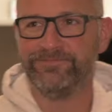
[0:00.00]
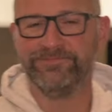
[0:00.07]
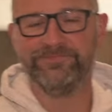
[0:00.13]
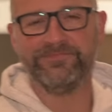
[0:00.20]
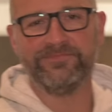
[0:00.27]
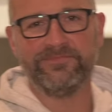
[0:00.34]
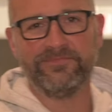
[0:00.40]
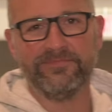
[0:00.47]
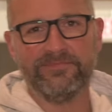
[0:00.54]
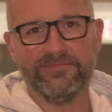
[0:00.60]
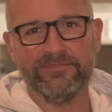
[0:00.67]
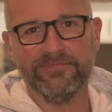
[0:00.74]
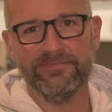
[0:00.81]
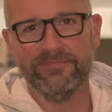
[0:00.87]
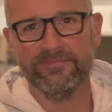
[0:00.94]
What's your favorite
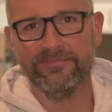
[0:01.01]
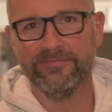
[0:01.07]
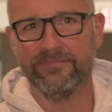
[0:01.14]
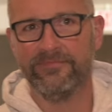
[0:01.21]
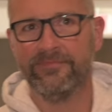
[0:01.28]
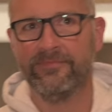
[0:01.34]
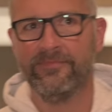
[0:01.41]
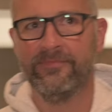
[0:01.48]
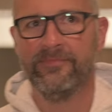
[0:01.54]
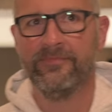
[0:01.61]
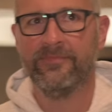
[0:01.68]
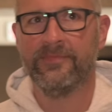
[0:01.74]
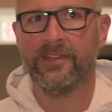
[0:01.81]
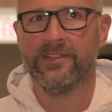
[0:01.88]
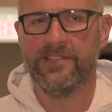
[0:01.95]
holiday?
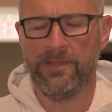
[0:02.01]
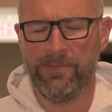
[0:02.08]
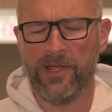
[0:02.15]
St.